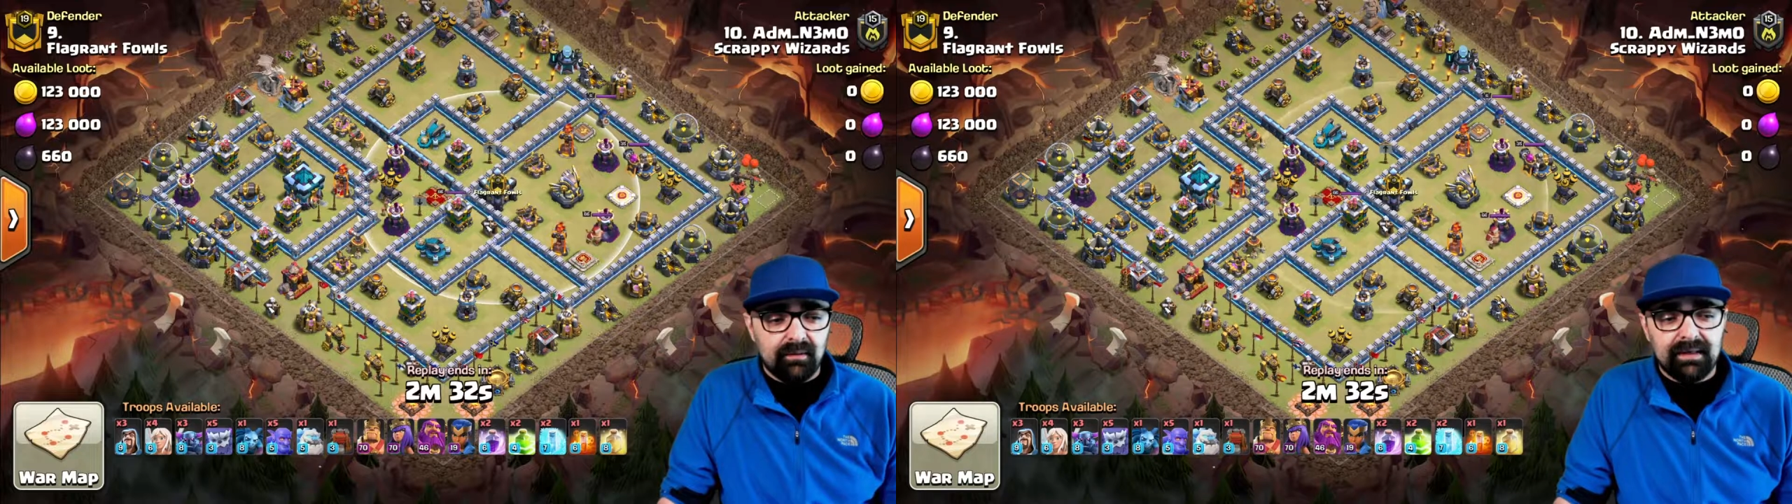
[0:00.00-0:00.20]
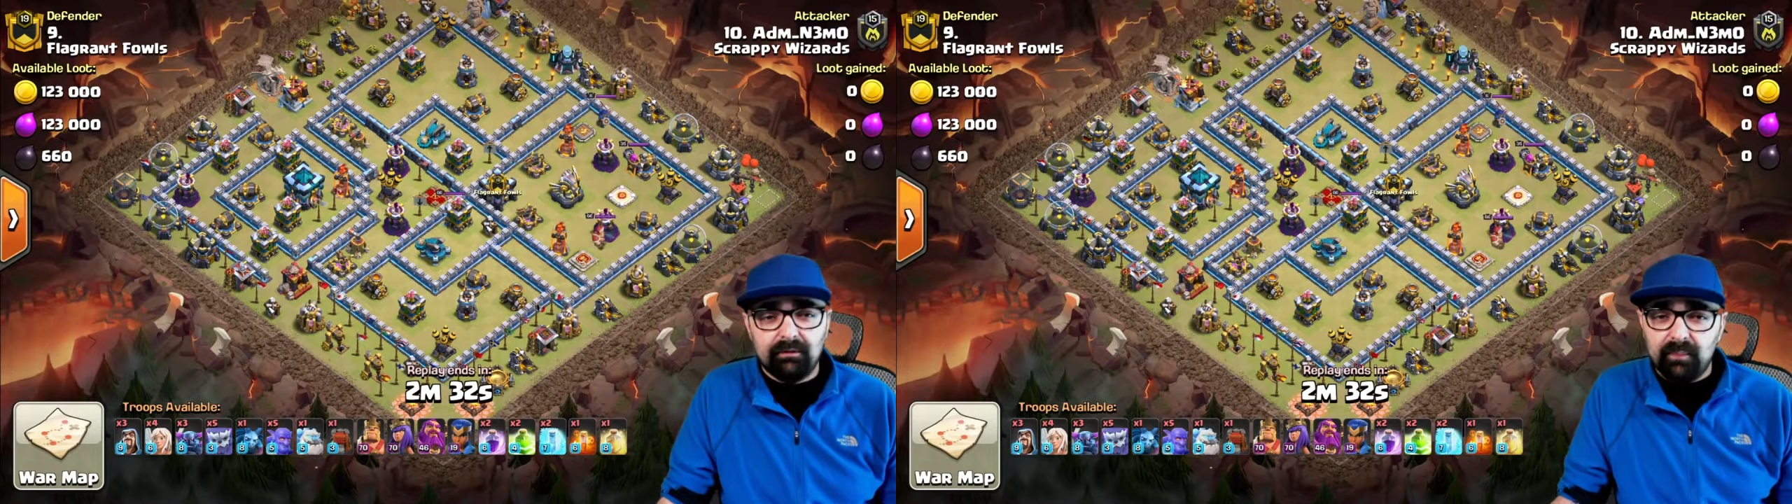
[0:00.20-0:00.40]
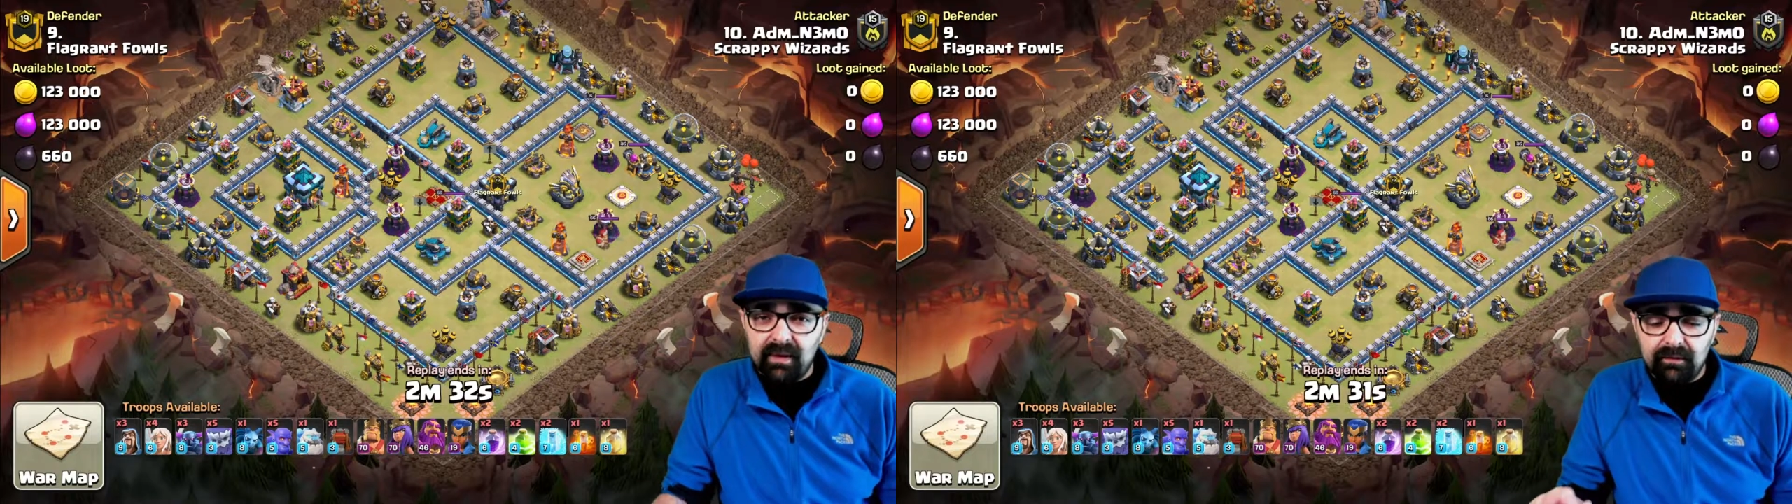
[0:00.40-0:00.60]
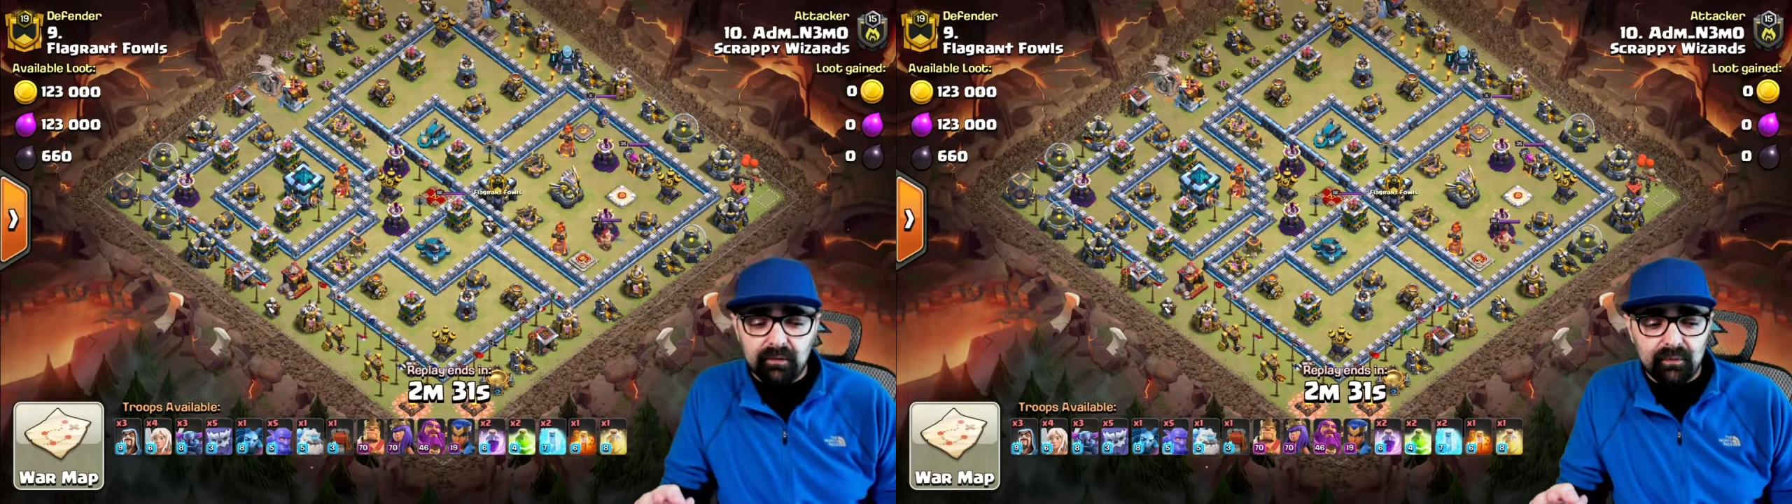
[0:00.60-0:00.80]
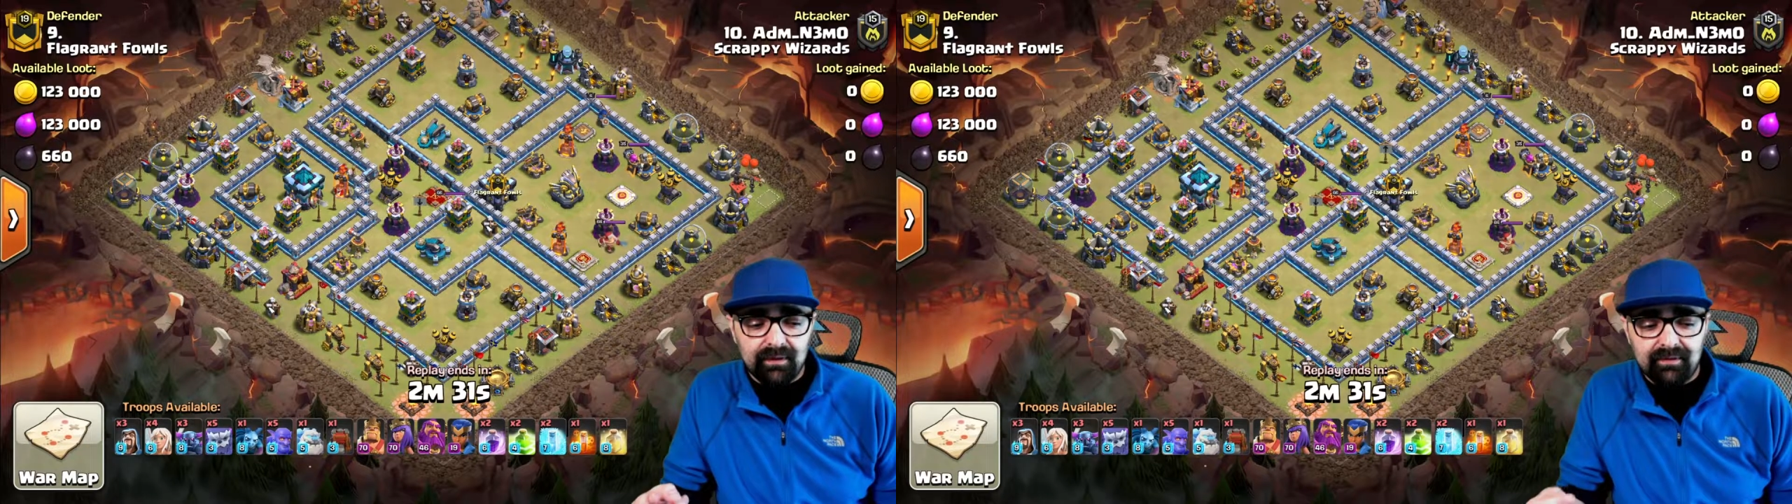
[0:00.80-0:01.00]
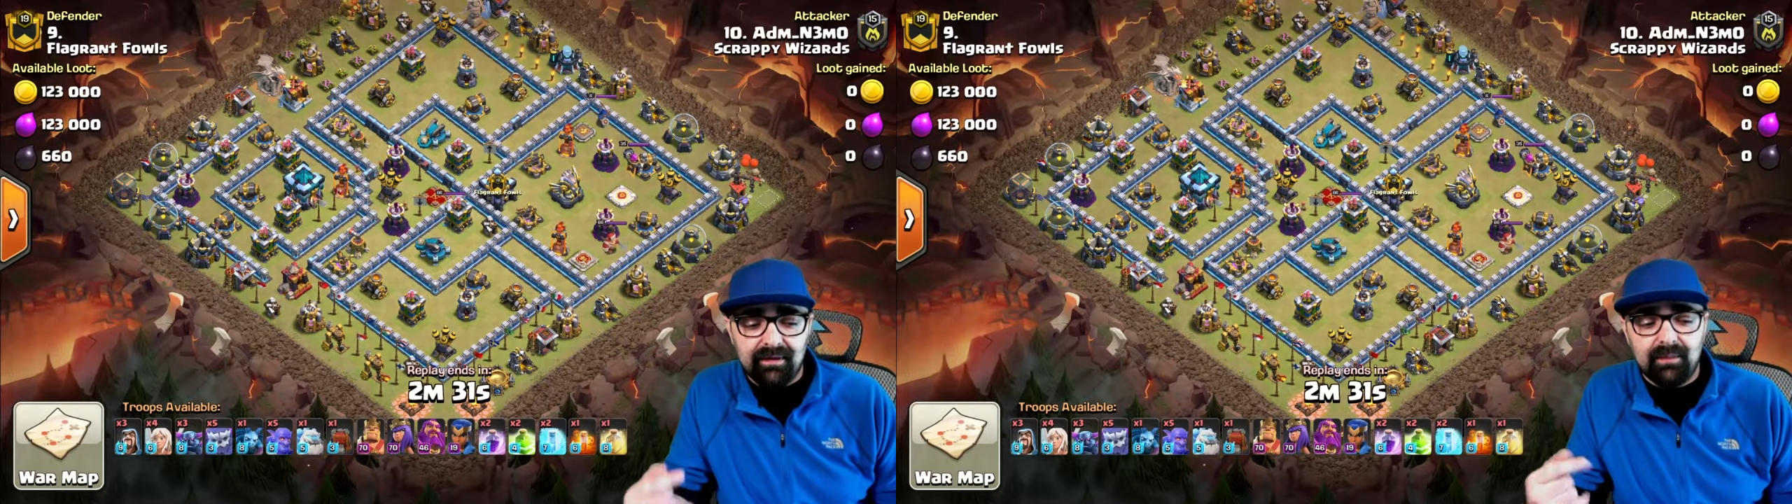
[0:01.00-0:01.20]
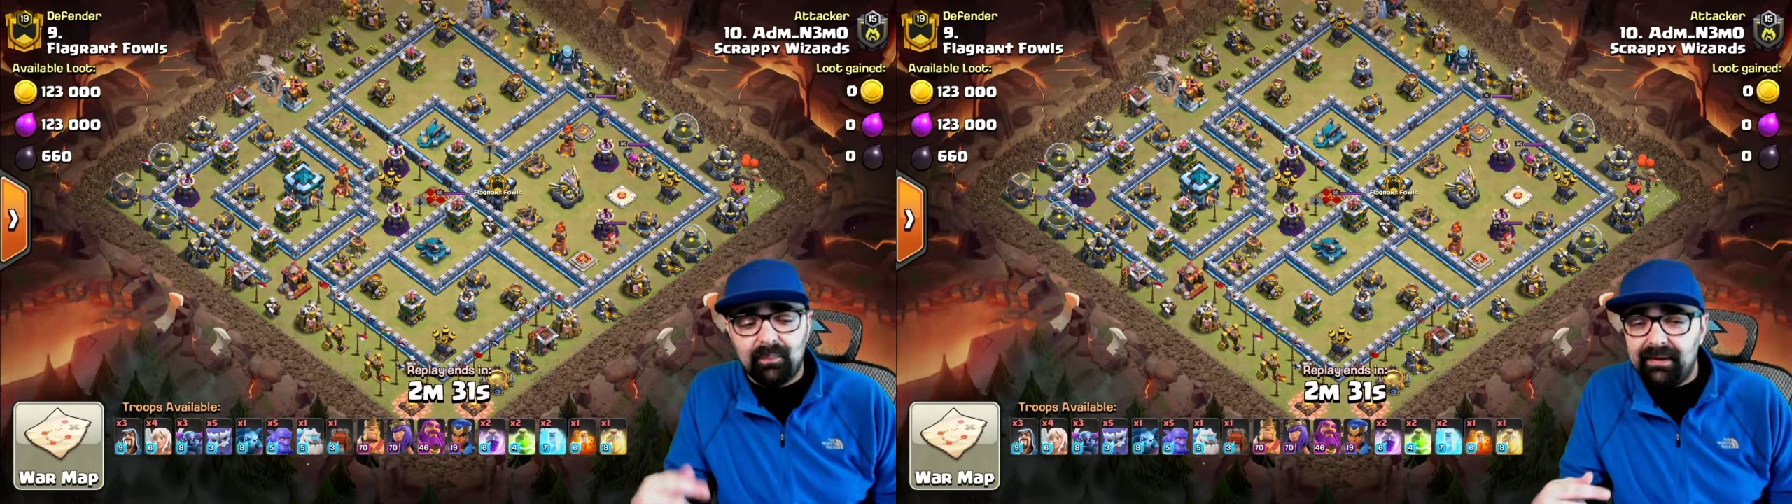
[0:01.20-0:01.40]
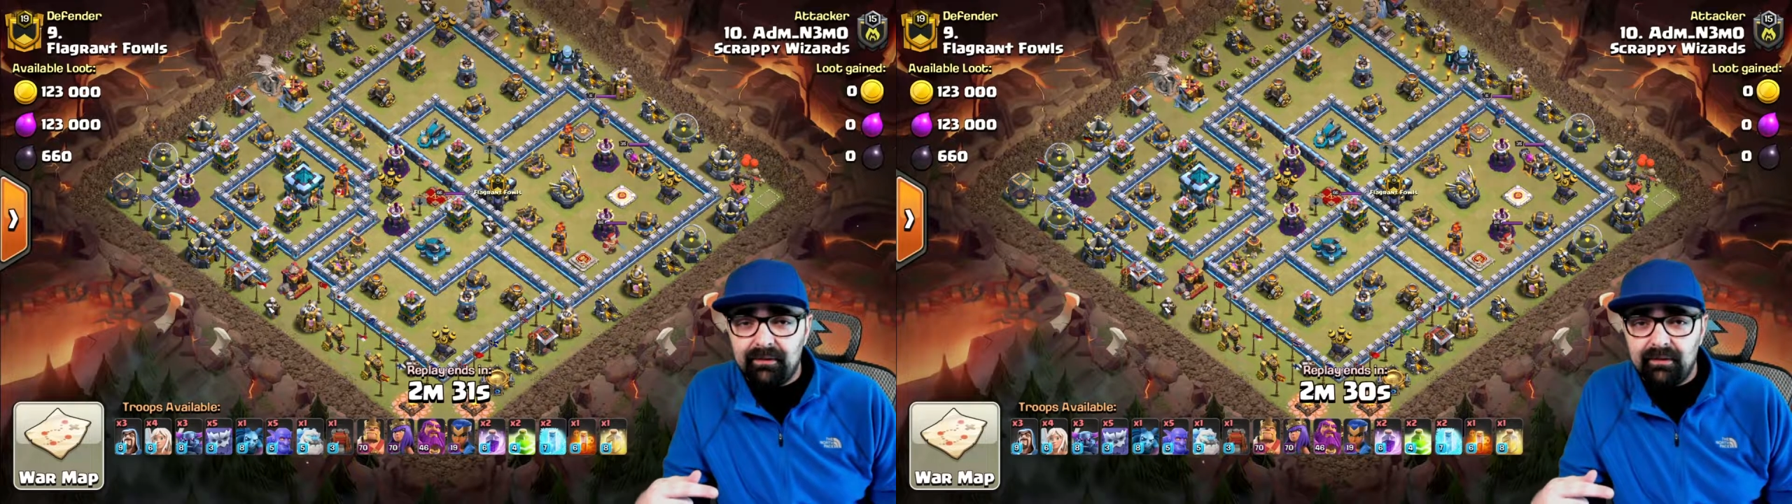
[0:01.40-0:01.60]
We're gonna have a Pekka on one side and a
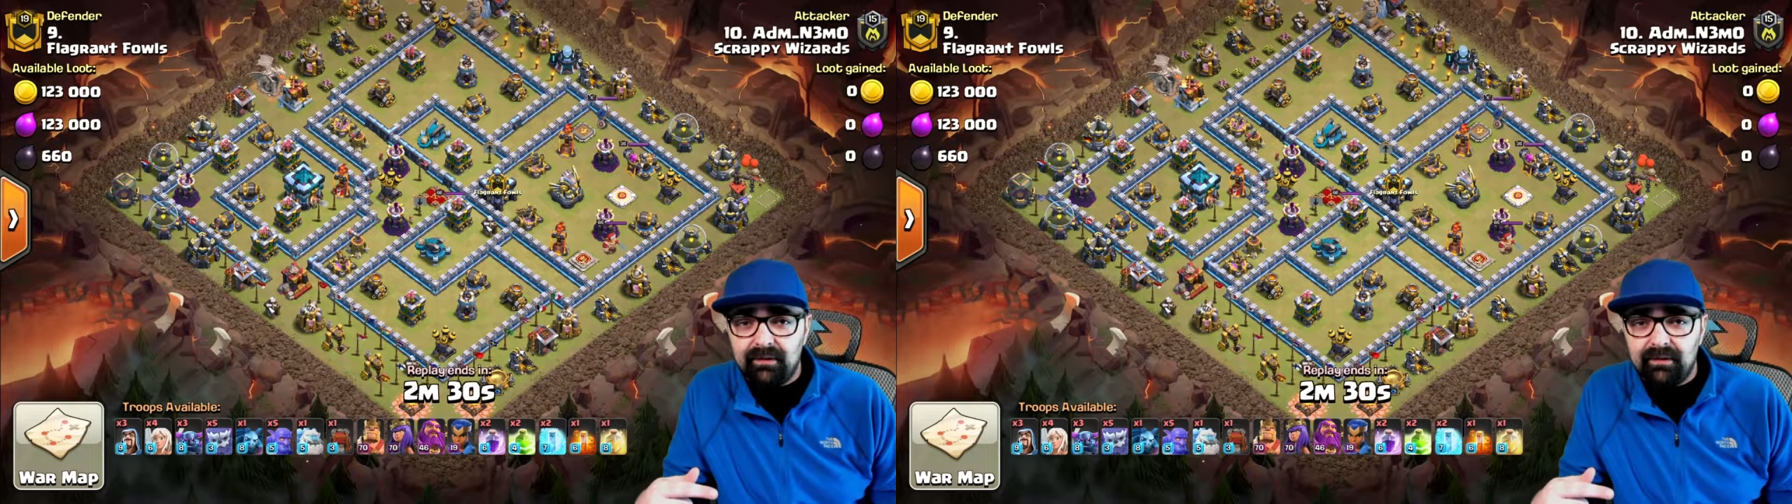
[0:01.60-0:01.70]
Pekka on